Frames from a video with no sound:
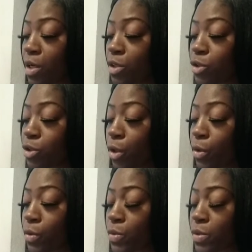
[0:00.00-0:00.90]

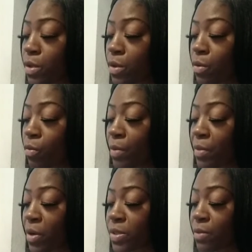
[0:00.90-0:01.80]
shows one
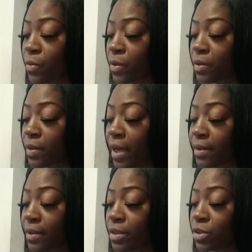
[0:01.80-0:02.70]
person feeling like
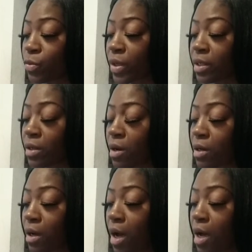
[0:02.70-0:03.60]
they need to win at all
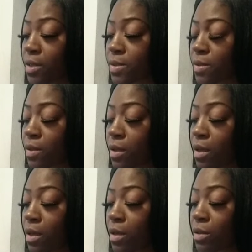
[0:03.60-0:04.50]
costs,
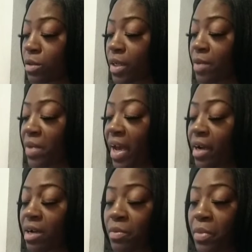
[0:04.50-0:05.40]
looking back
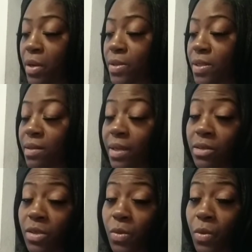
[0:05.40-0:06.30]
on a person that
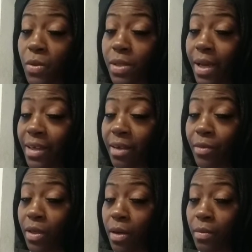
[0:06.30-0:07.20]
just feels like
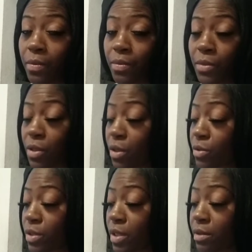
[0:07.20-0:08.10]
giving up, you
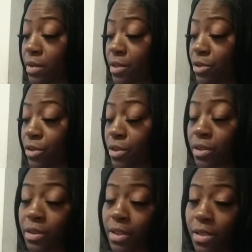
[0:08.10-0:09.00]
know, that just
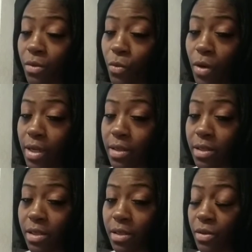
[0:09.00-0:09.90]
doesn't want
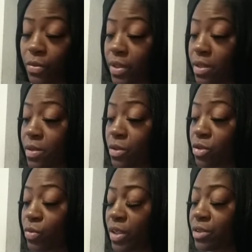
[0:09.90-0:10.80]
to deal with the
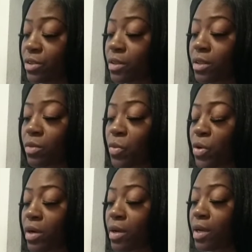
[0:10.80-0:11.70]
situation
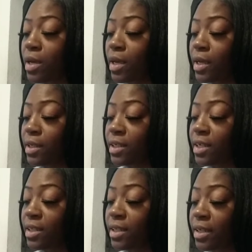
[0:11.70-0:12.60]
anymore. And
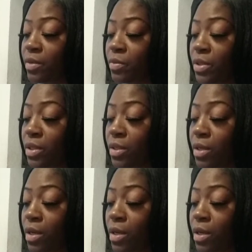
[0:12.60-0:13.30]
again, that could be